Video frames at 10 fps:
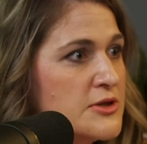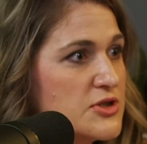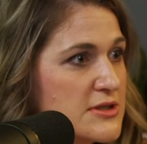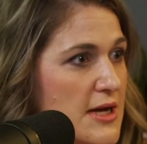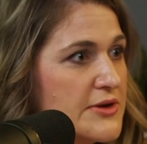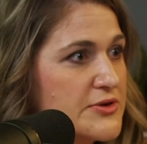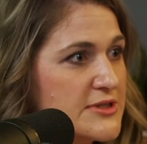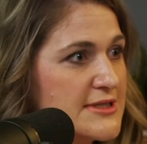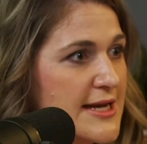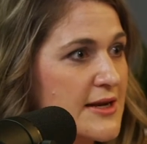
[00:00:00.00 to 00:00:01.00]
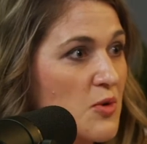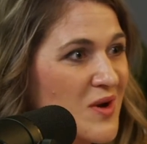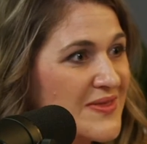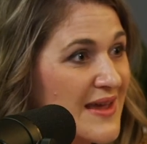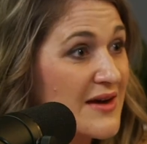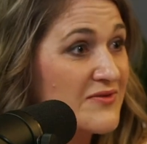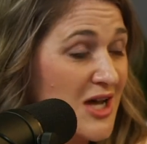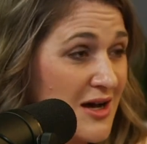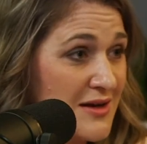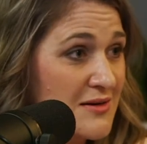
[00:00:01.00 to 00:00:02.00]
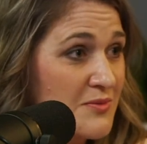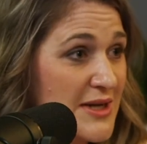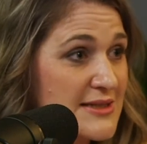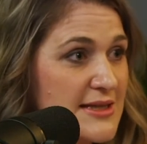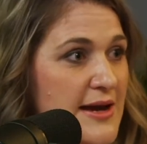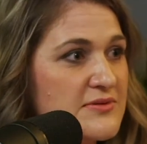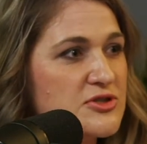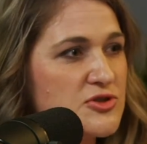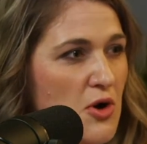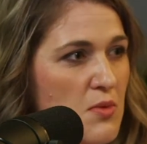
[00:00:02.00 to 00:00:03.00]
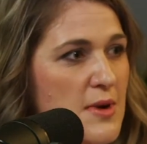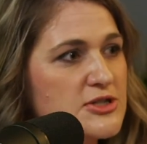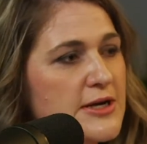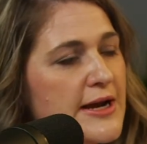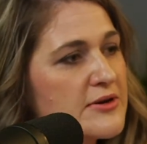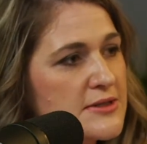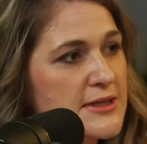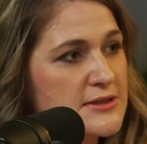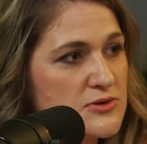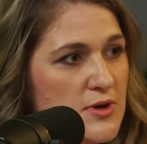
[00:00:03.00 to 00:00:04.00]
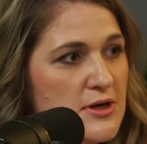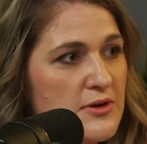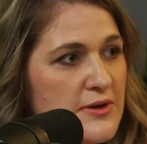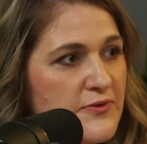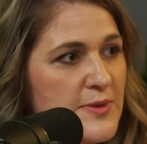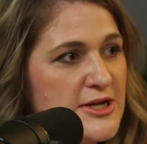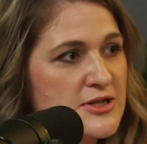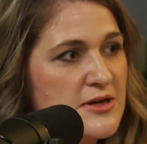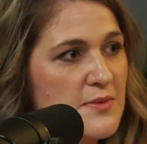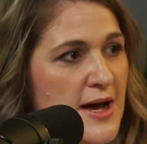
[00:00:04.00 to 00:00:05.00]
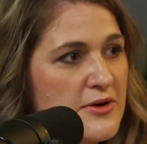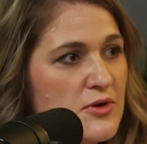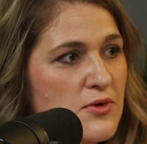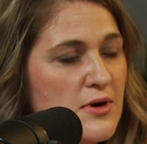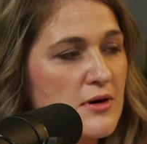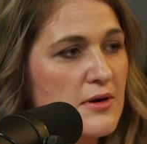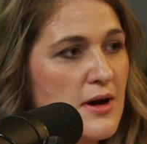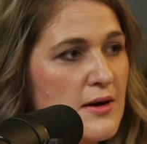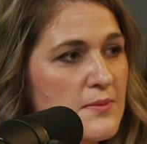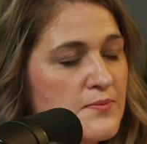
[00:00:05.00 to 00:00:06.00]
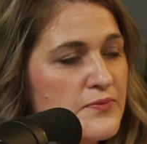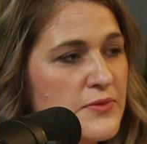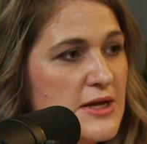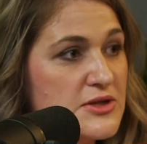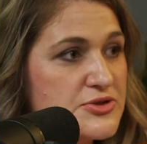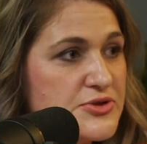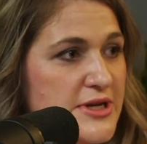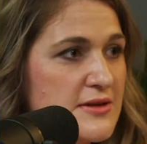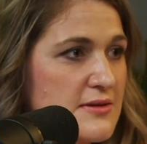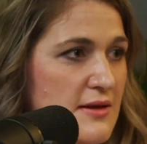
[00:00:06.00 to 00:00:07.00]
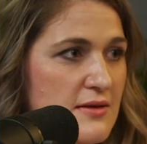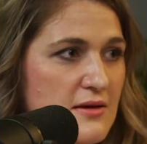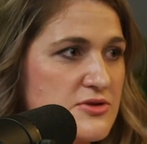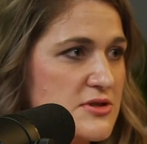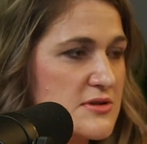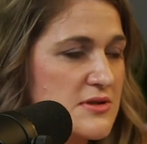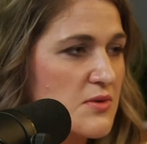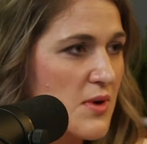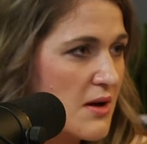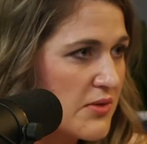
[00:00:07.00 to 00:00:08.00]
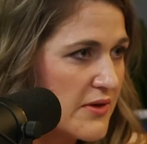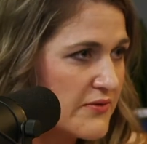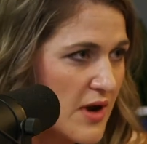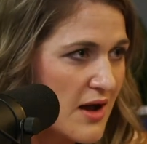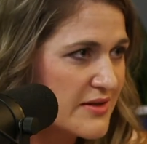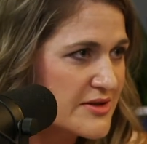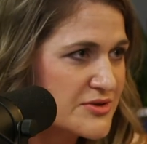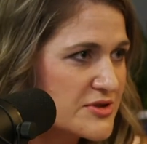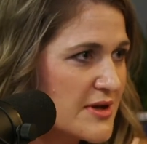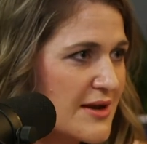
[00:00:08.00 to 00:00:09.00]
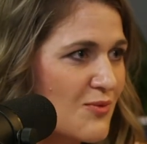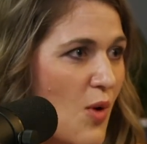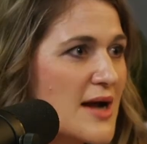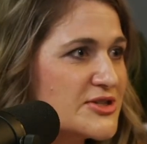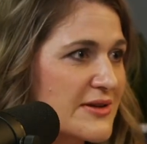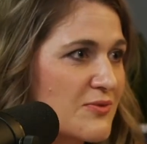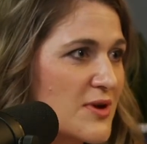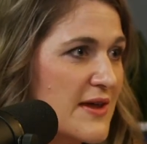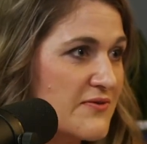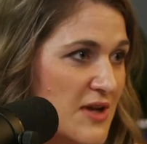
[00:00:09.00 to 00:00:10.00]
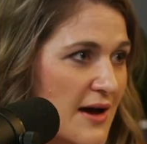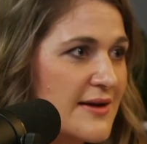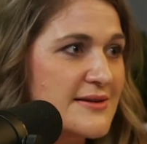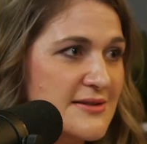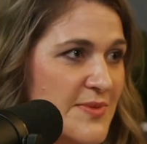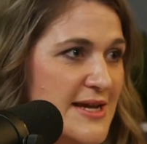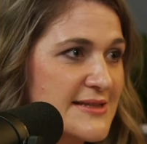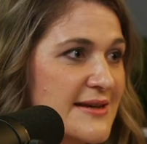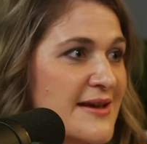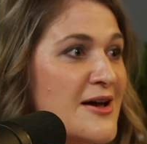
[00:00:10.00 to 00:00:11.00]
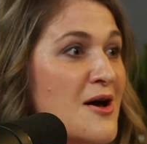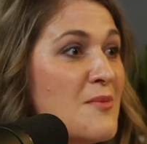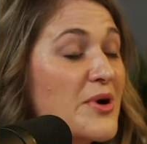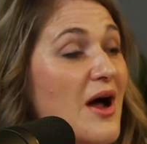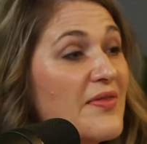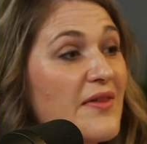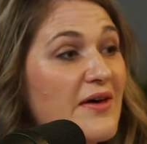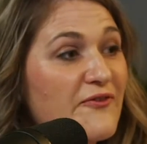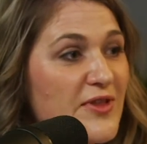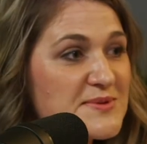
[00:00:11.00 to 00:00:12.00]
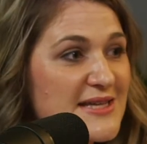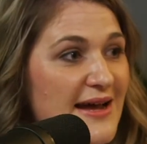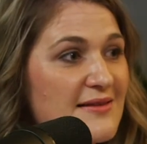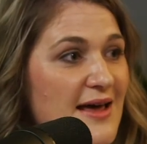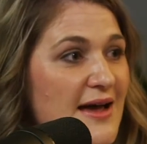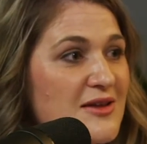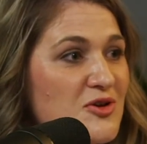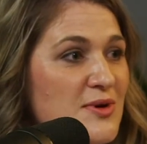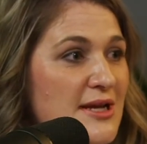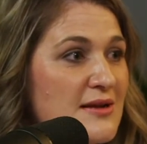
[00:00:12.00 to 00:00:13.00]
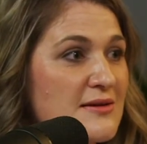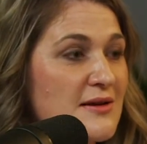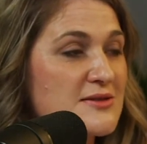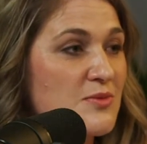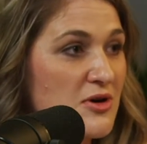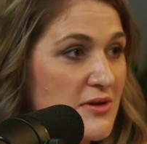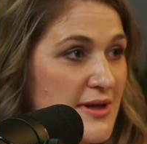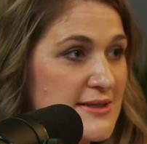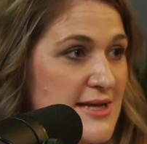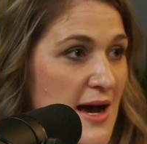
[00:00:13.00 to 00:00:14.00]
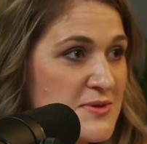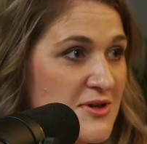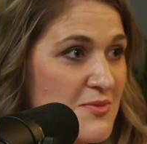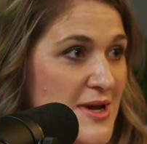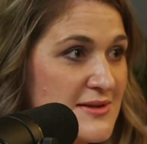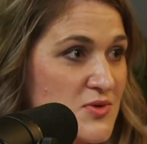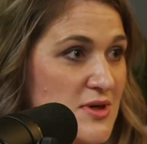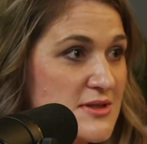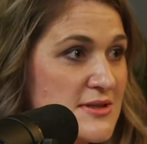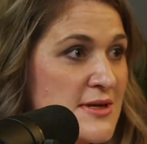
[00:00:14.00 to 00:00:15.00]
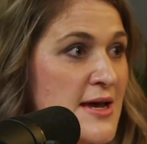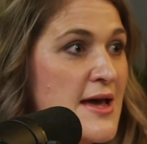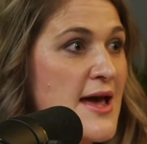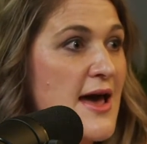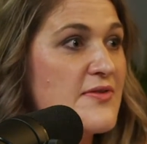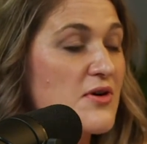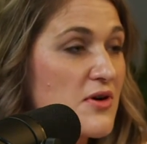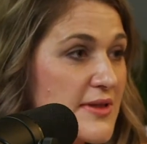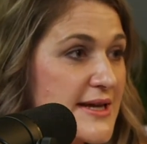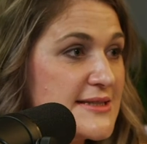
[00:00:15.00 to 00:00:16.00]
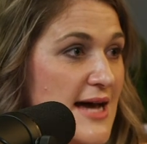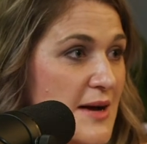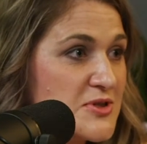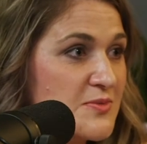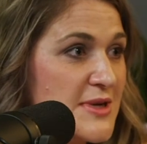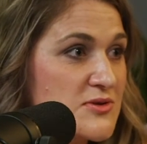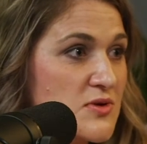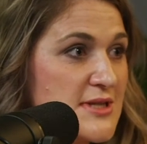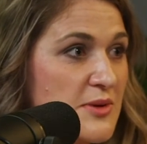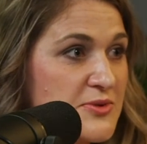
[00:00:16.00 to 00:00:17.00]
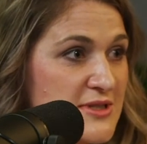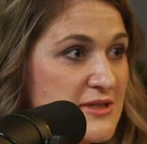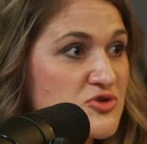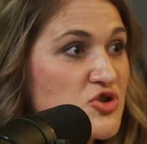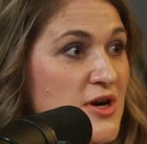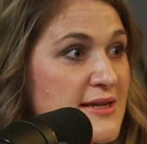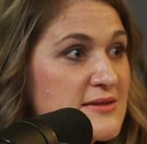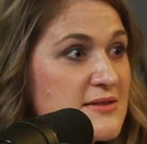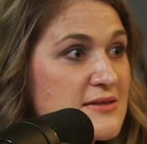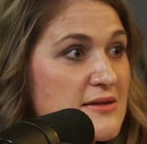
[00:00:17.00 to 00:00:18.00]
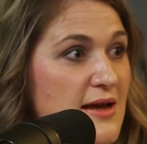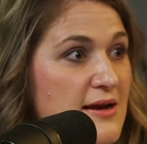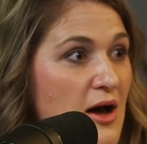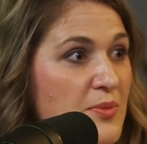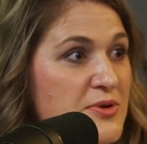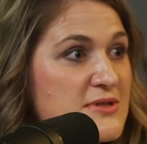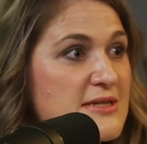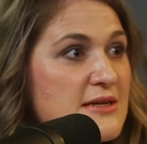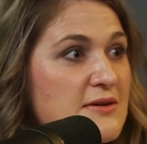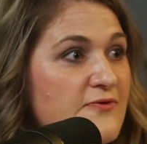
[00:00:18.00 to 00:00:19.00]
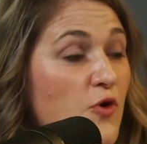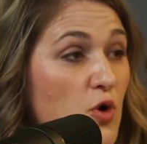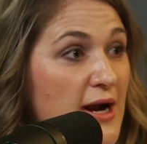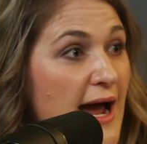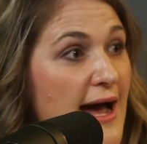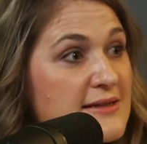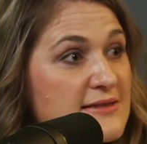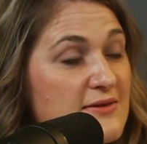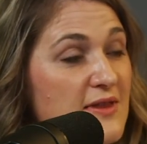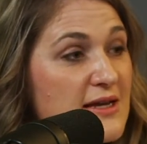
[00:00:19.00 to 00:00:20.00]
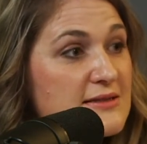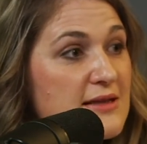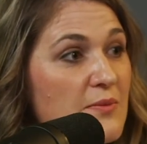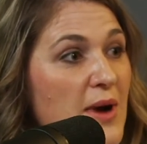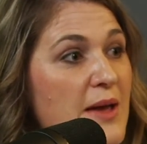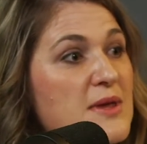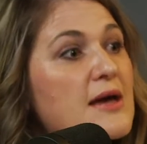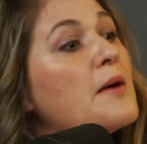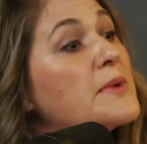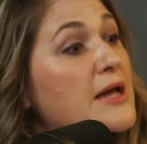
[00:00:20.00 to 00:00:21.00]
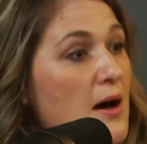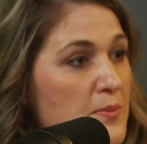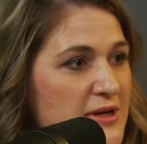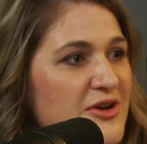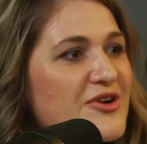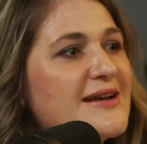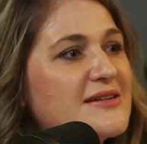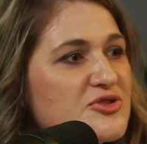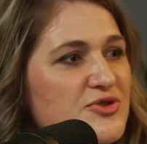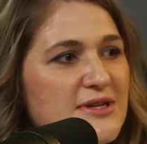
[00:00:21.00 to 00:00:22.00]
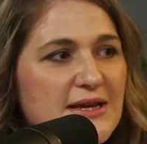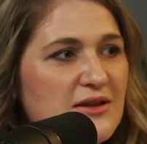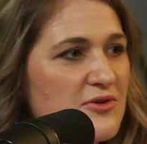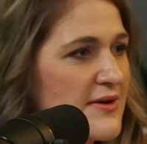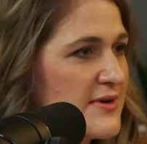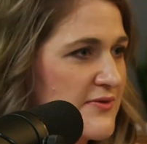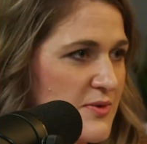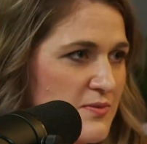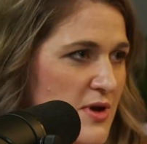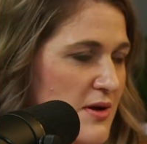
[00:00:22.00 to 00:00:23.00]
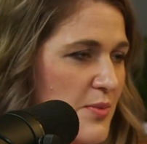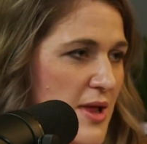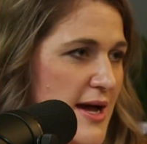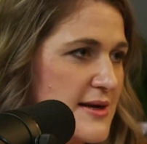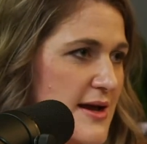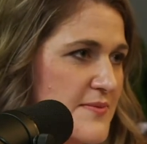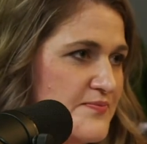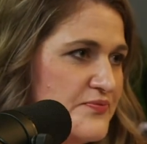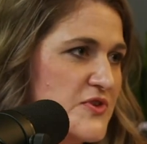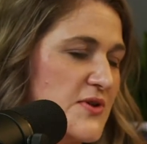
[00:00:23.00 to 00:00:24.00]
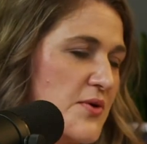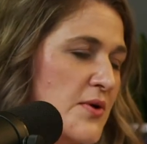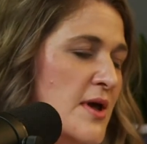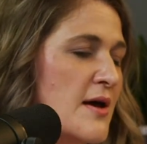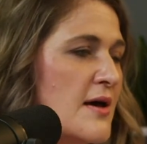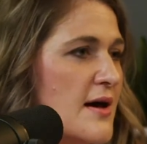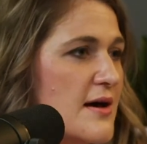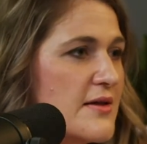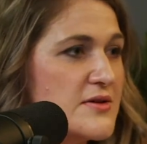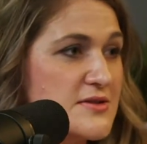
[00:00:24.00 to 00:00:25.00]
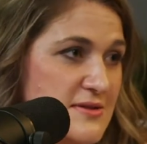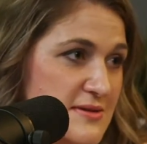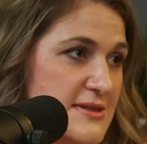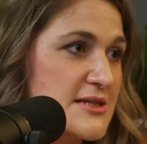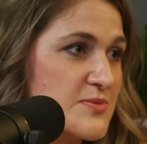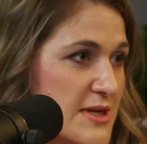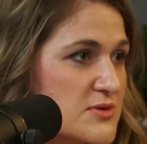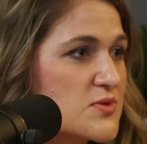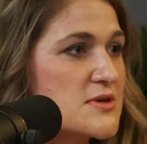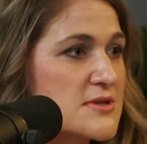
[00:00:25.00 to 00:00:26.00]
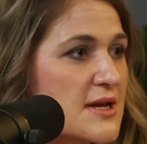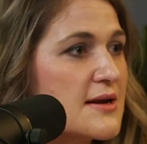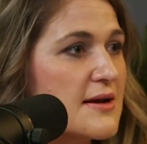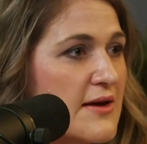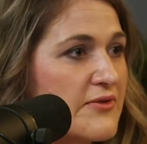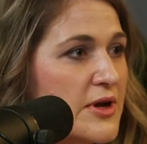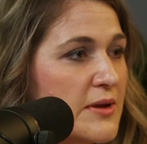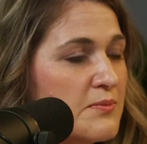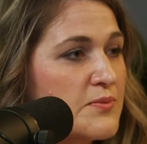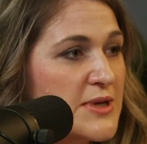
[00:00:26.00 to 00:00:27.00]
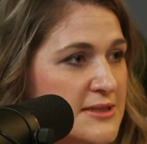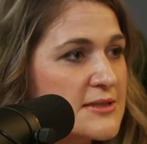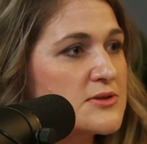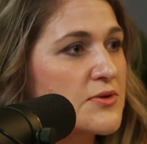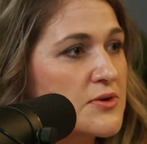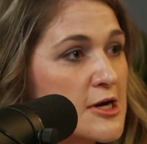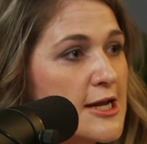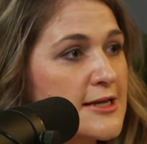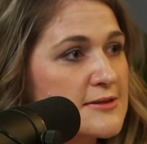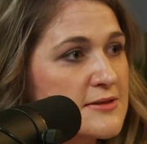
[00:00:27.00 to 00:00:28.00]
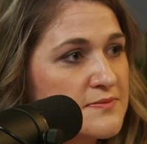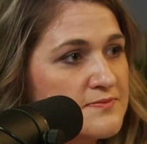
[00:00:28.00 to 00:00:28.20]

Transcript: just understanding what they have done, because they have so much historical information about your industry that they're just a wealth of knowledge, and watching what they've done is amazing. But on the flip side of that, you need some early adopter mentors. And the early adopter mentors help you see trends and help you see forecasts and things that might be coming up in your industry that you haven't even applied yet. So there's 6 mentors that every business owner needs.